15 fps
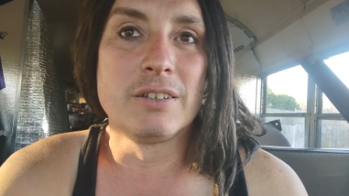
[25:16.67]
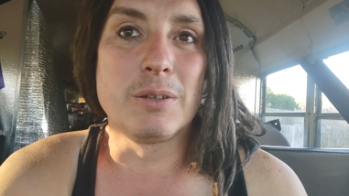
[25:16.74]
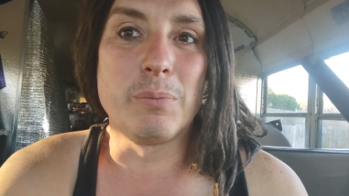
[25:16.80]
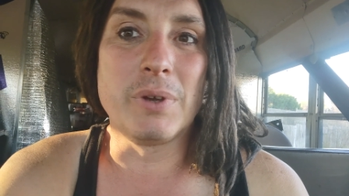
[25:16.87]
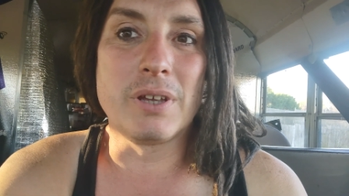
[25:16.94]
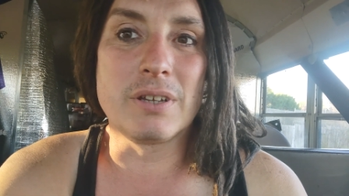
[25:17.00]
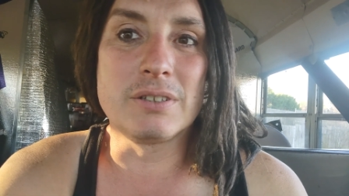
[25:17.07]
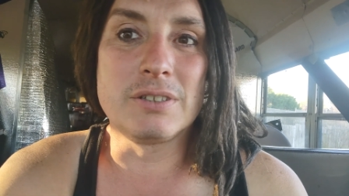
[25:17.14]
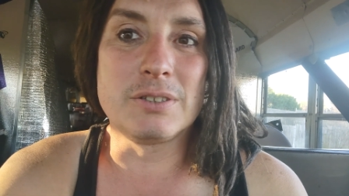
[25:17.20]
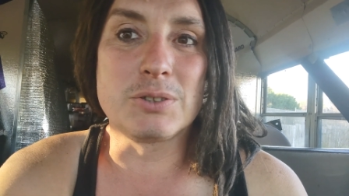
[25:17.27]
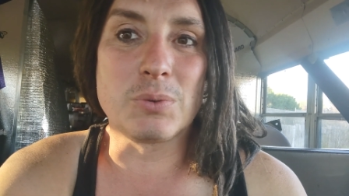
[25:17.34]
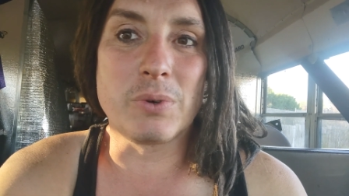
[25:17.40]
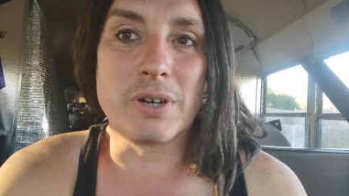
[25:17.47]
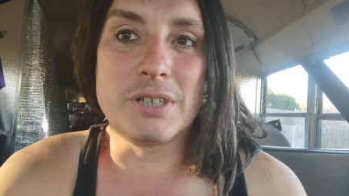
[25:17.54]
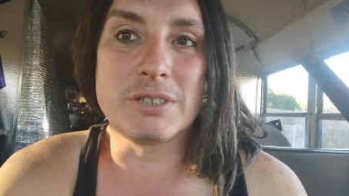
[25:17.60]
to be in a
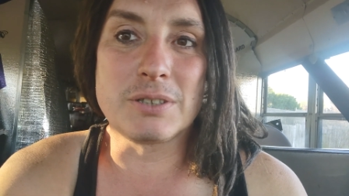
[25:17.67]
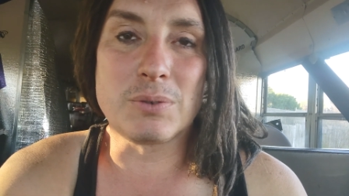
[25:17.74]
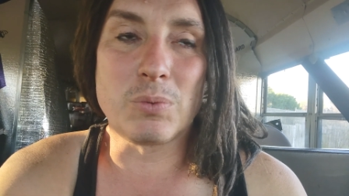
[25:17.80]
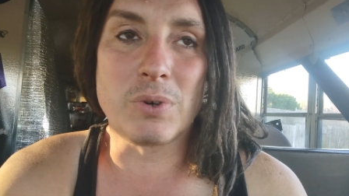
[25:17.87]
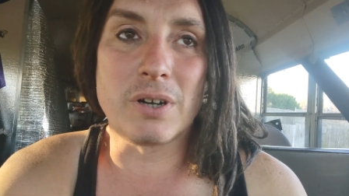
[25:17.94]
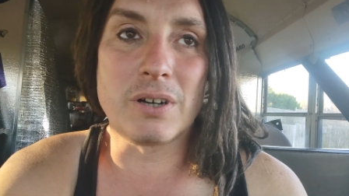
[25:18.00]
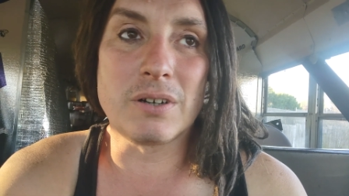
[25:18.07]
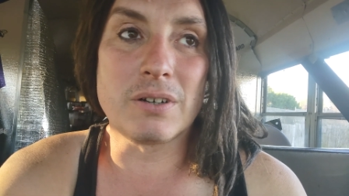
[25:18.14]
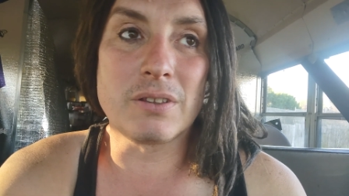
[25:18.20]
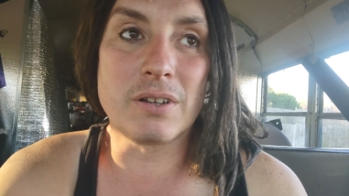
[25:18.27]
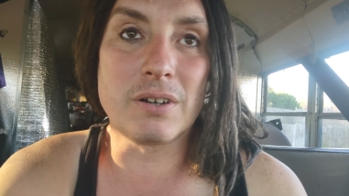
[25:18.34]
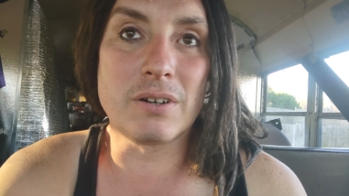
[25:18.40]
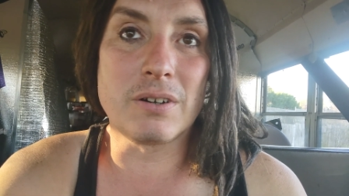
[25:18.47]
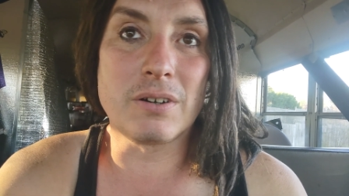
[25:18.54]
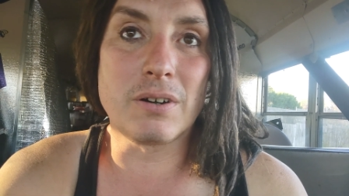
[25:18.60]
situation where
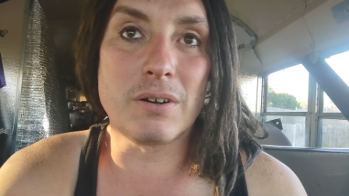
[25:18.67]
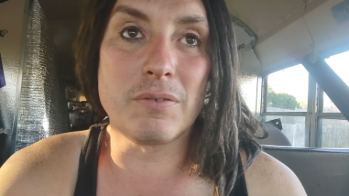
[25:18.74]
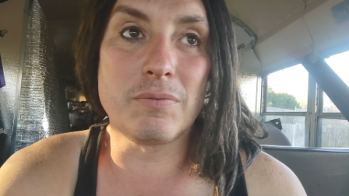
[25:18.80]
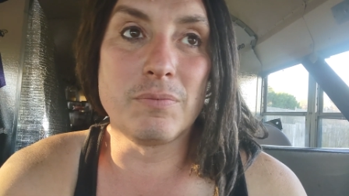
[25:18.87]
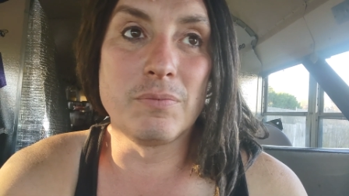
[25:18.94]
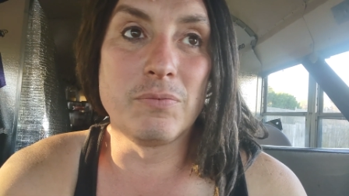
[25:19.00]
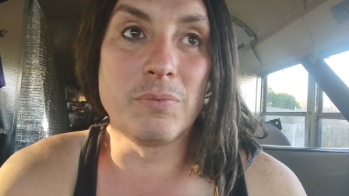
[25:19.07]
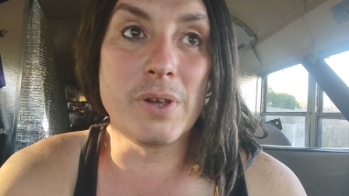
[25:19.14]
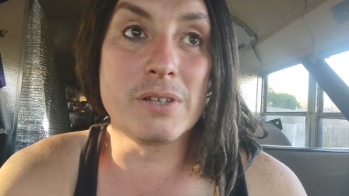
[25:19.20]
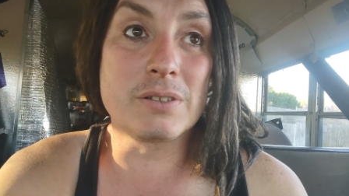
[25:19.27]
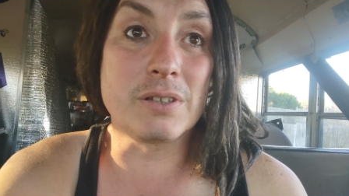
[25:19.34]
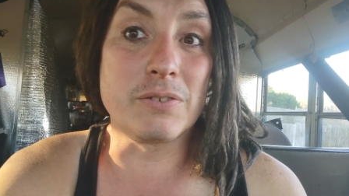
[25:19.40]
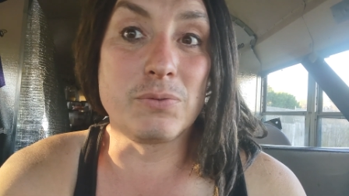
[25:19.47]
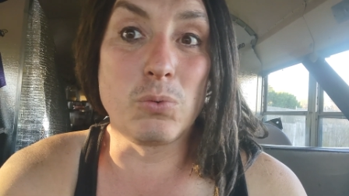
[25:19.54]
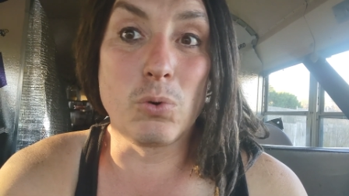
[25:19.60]
there are
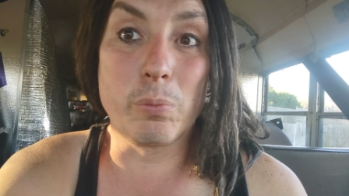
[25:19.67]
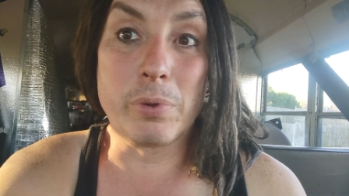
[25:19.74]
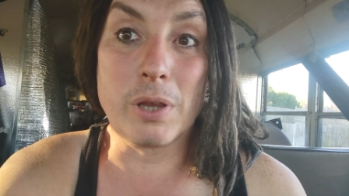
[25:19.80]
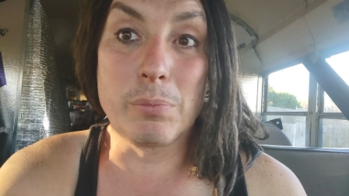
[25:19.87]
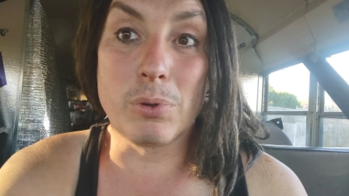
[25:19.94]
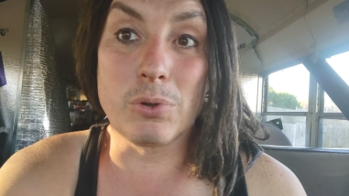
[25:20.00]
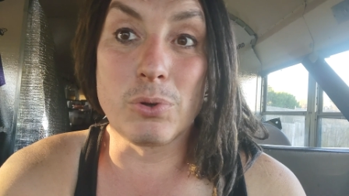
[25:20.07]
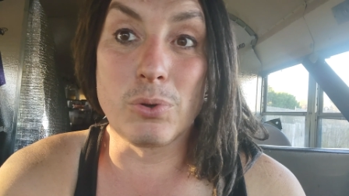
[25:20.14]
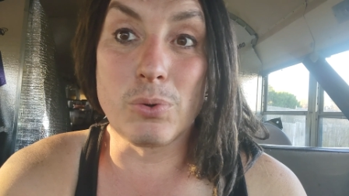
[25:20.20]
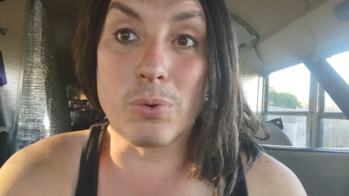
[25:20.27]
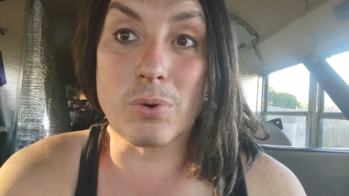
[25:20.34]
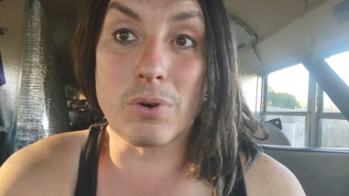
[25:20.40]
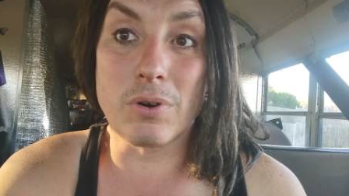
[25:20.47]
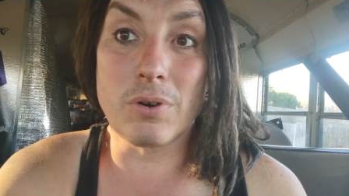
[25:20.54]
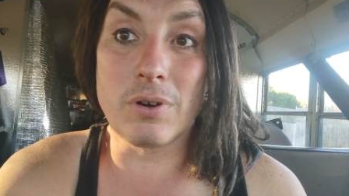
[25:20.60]
basically four people
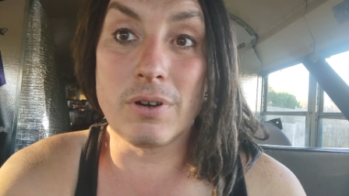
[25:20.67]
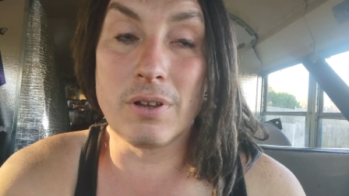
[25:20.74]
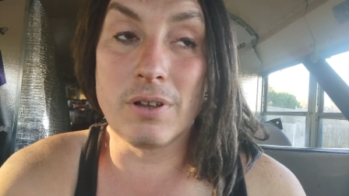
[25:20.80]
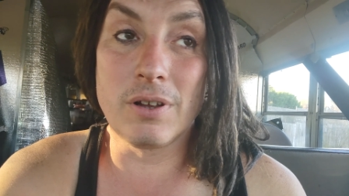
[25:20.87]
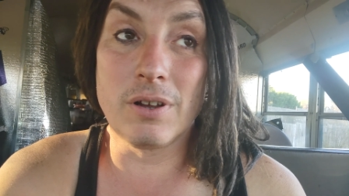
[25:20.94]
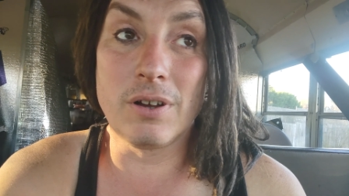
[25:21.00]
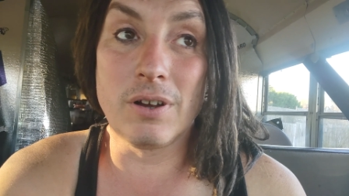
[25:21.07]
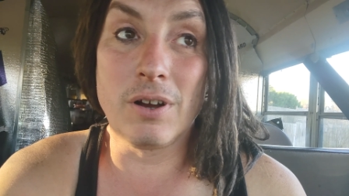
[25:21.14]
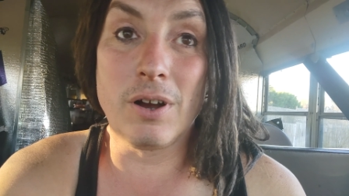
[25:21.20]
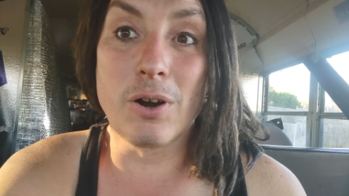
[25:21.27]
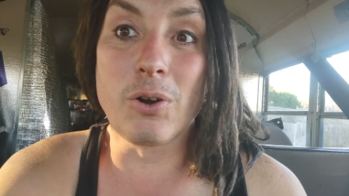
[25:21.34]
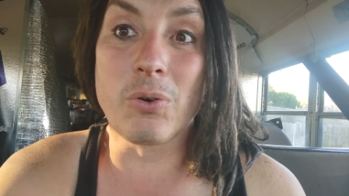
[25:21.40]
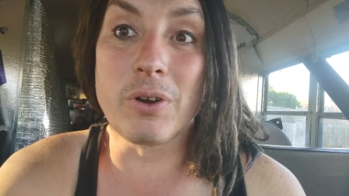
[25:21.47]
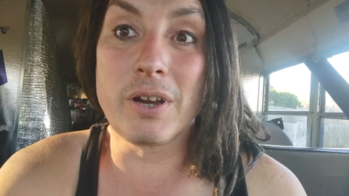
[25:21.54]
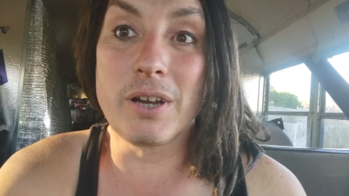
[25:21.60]
who are
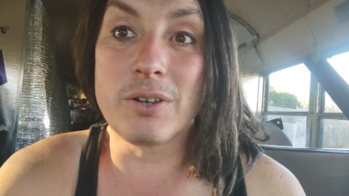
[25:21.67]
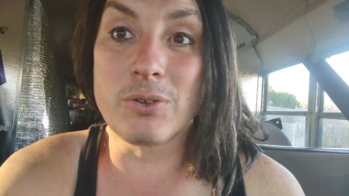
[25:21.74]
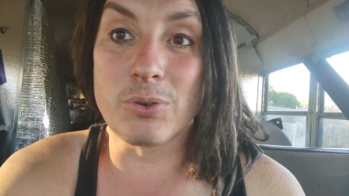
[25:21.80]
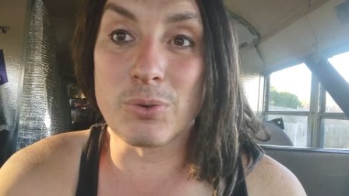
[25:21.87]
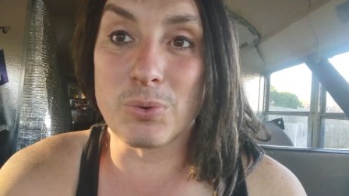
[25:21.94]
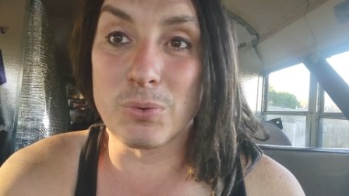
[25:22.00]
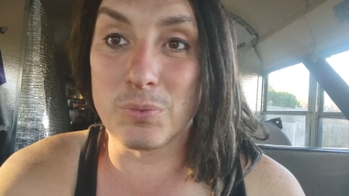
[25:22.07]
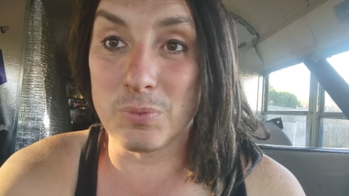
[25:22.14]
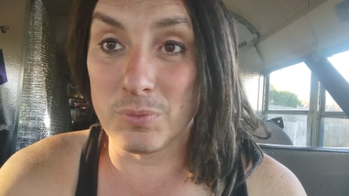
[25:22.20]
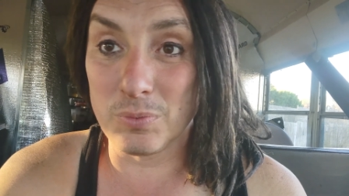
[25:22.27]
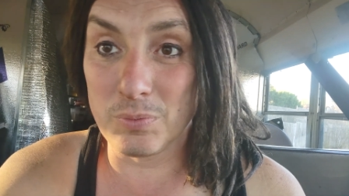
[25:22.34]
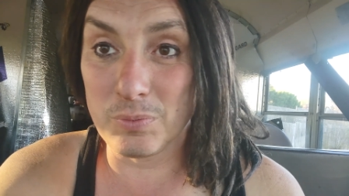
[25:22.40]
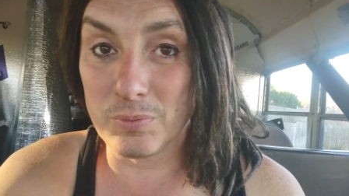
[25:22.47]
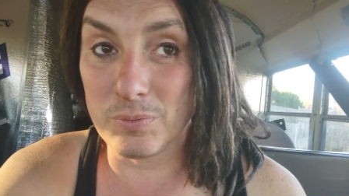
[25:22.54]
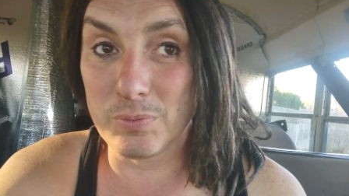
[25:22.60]
hungry to
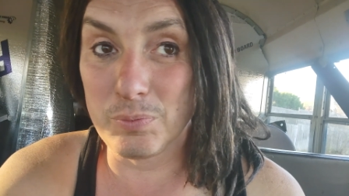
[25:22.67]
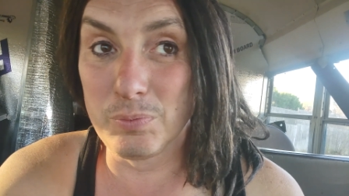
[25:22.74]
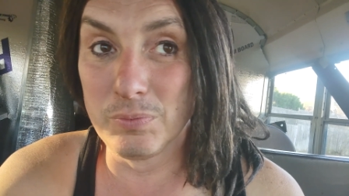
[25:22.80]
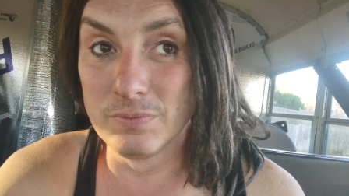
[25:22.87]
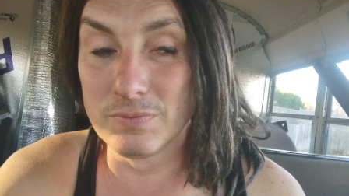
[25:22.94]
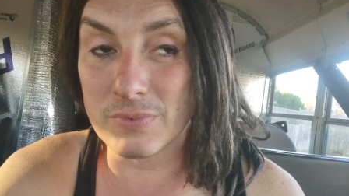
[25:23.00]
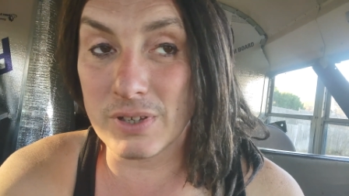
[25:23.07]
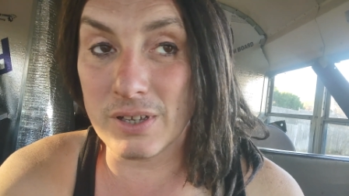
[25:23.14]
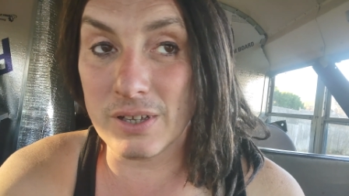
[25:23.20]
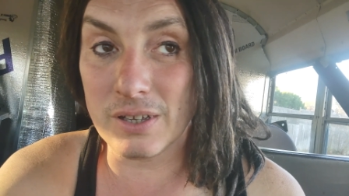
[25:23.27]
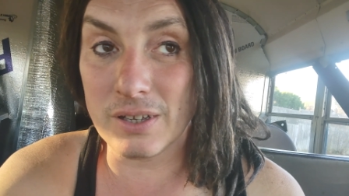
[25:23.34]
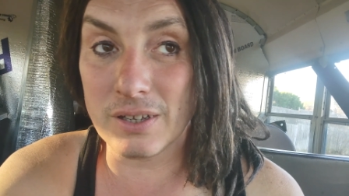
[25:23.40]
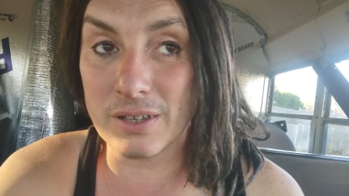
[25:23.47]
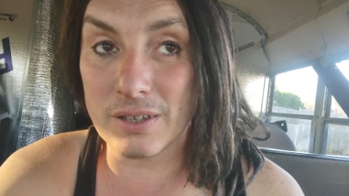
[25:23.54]
uh,